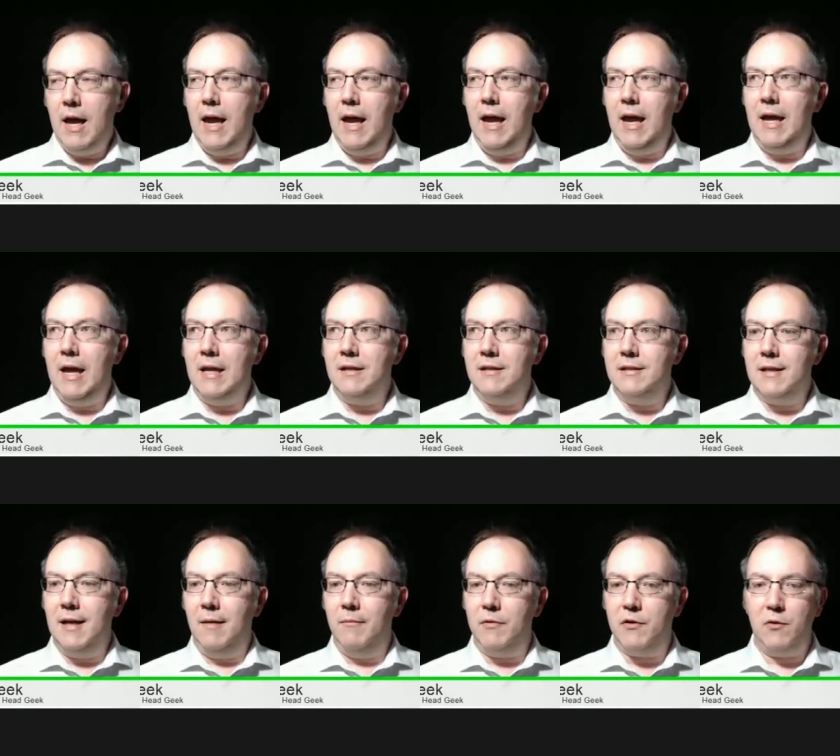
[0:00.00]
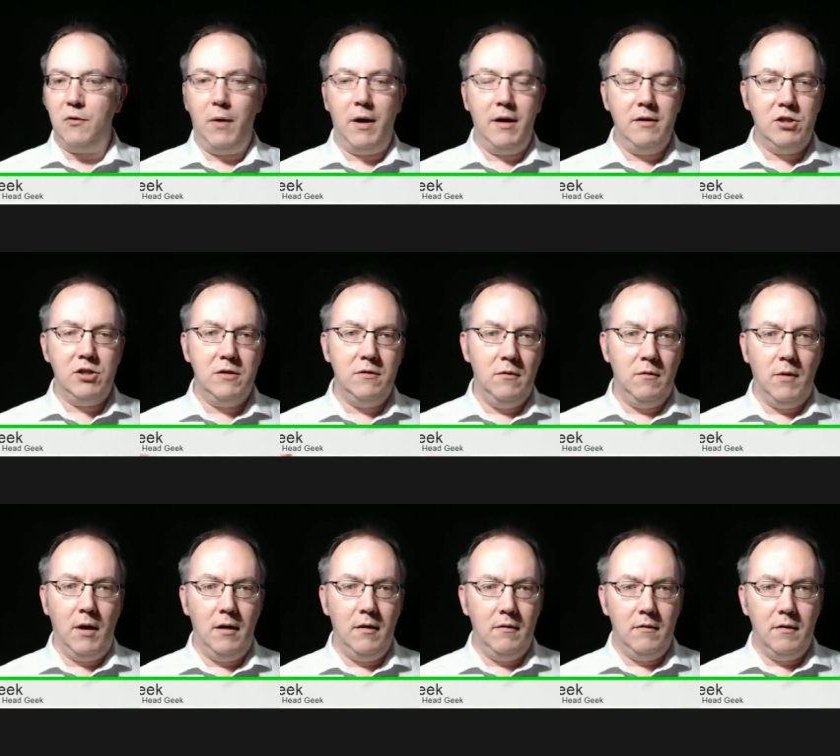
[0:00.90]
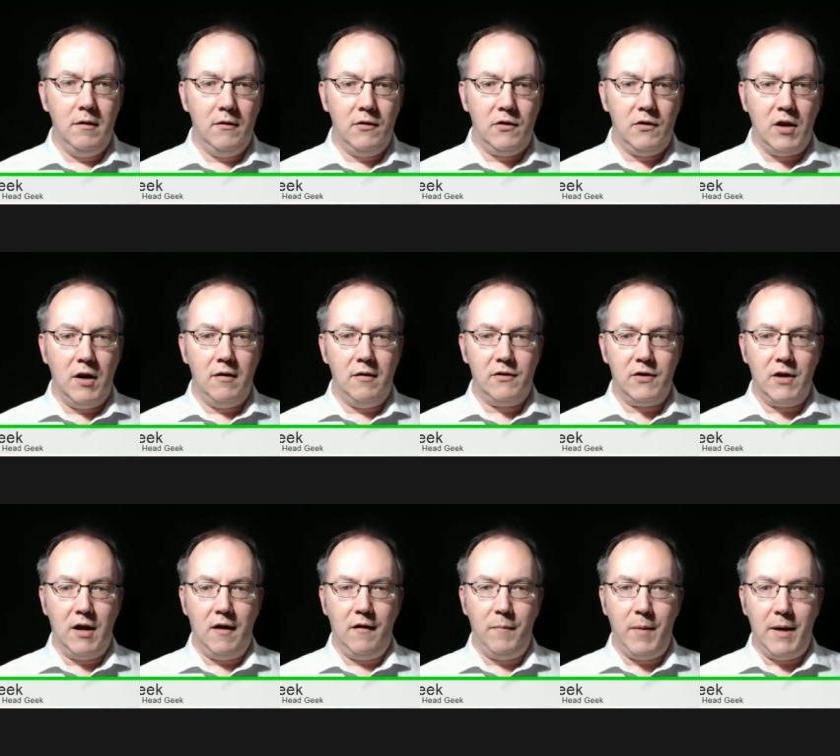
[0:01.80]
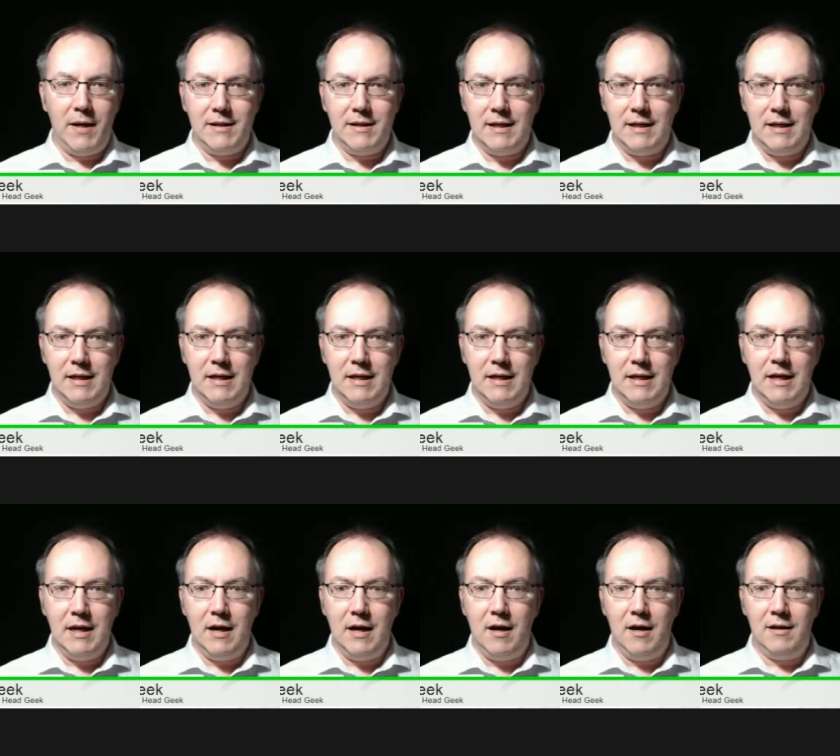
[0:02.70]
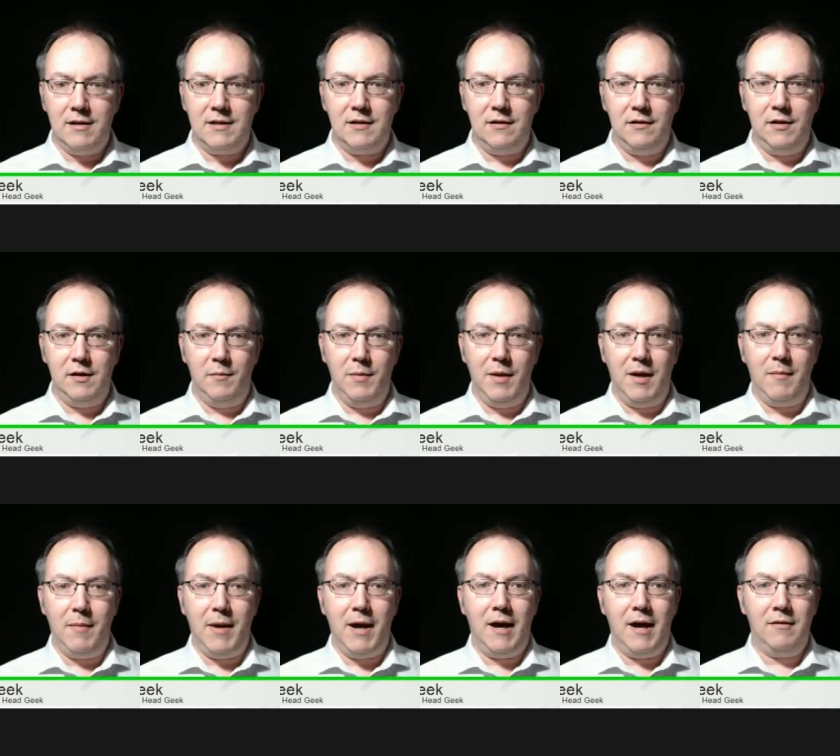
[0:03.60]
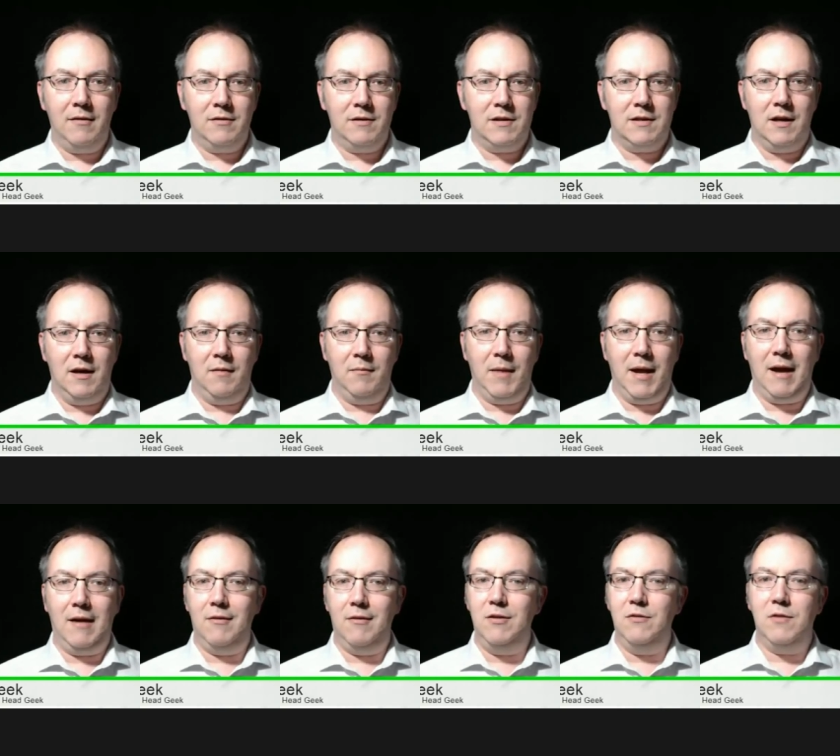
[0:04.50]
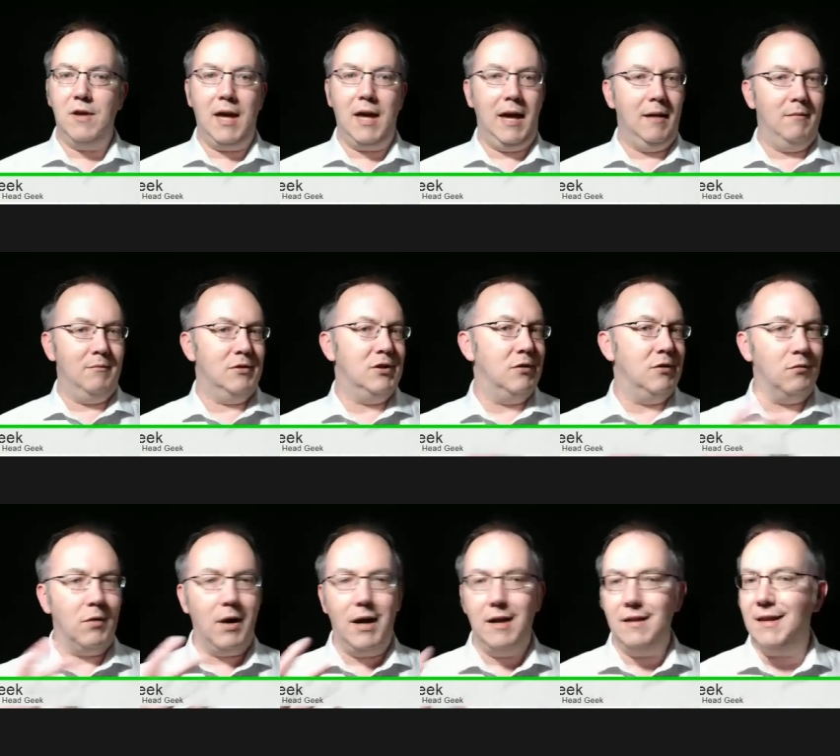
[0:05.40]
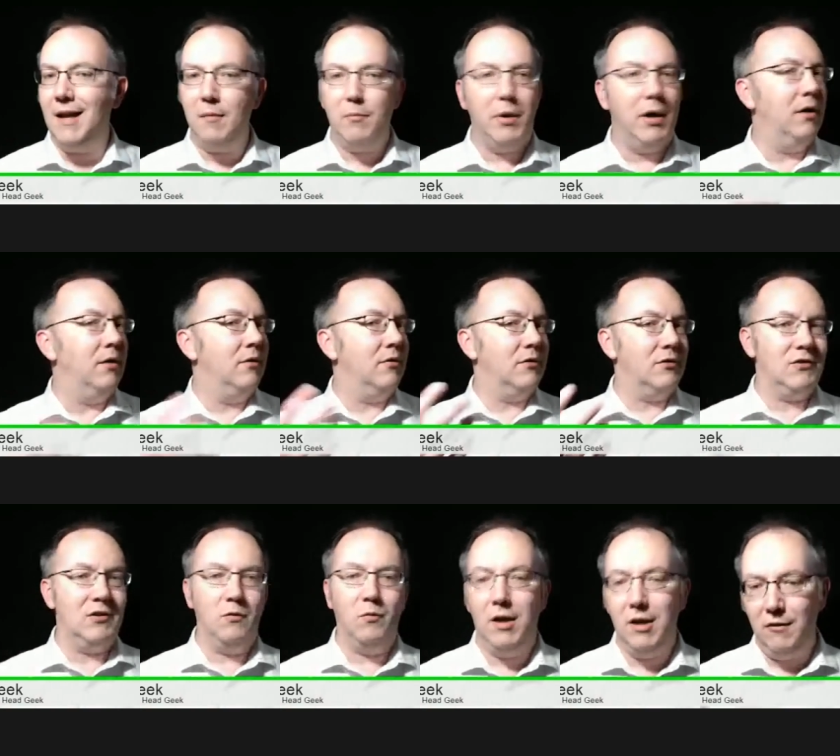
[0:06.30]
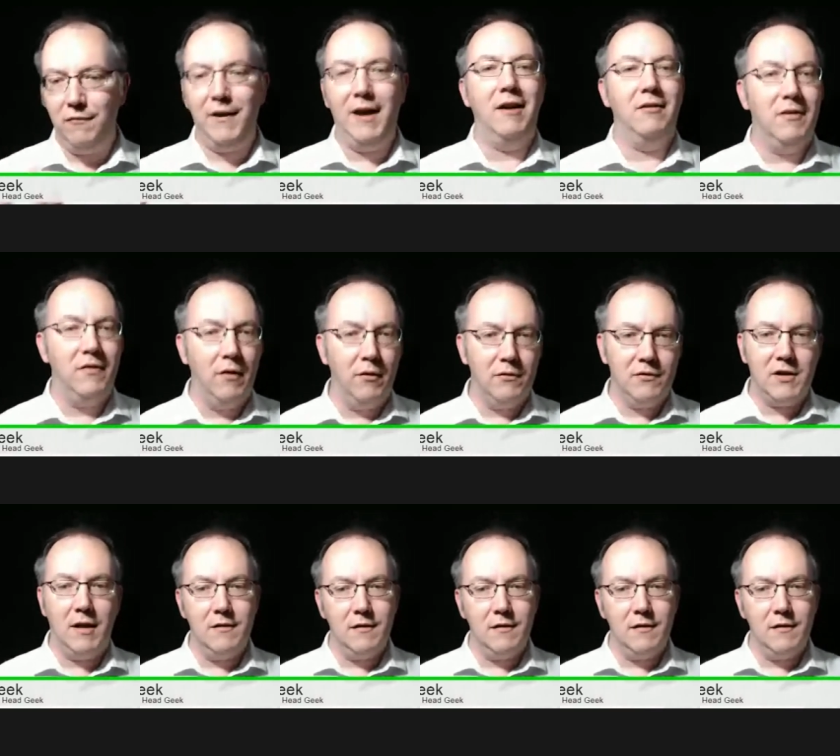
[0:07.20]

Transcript: And so why don't you start us off by telling us a little bit about how you came to write that post and what you found and those